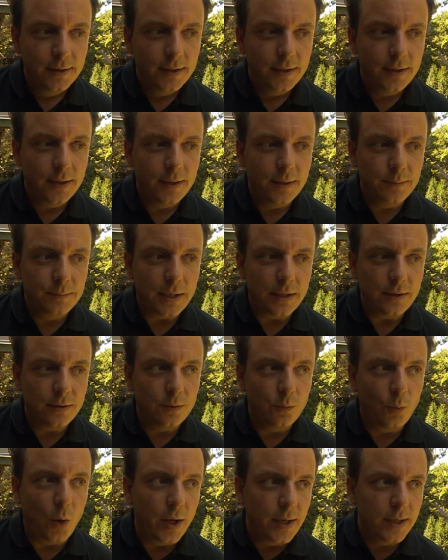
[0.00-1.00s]
Um, that
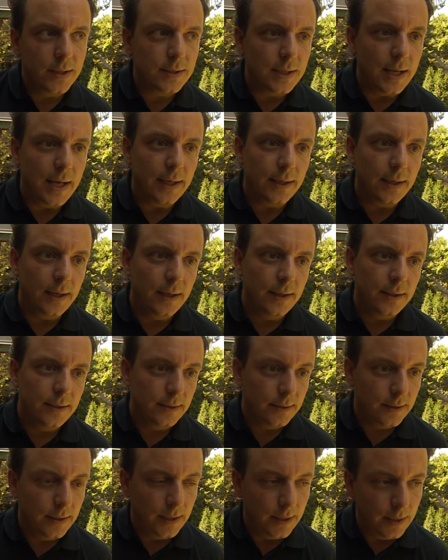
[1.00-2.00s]
the one is like.
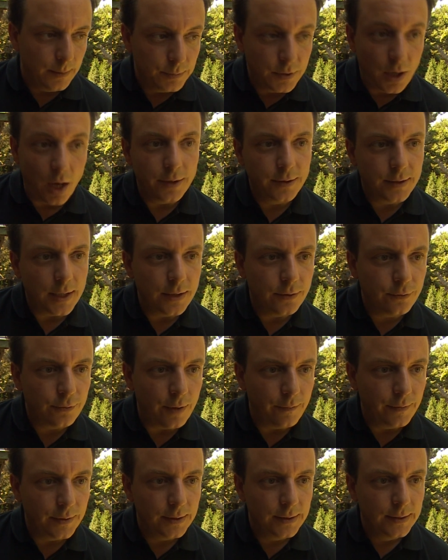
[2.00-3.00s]
Um, content
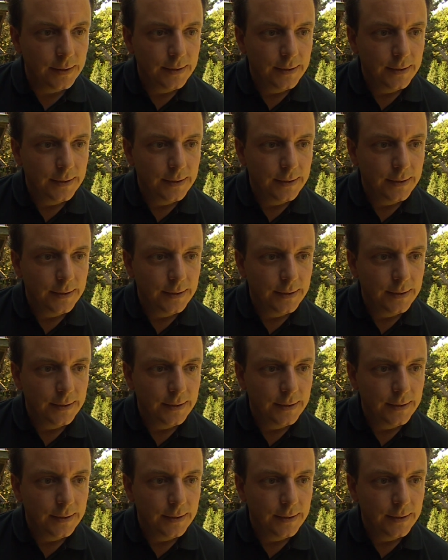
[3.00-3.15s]
driven,